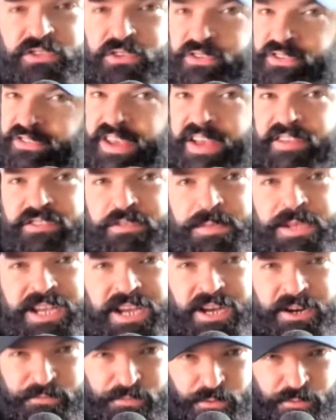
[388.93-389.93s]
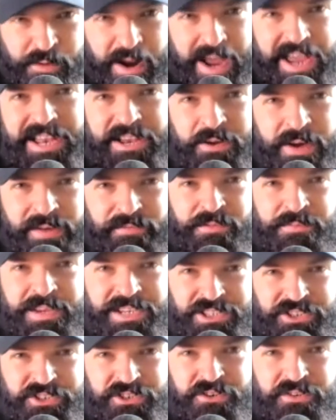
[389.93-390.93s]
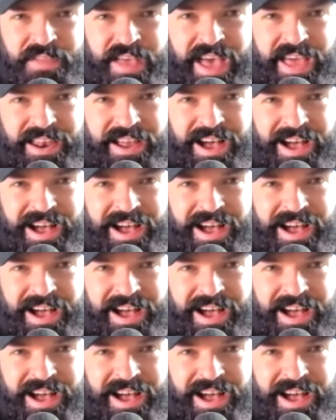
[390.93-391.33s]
You just have to be careful, right? You have to make sure that."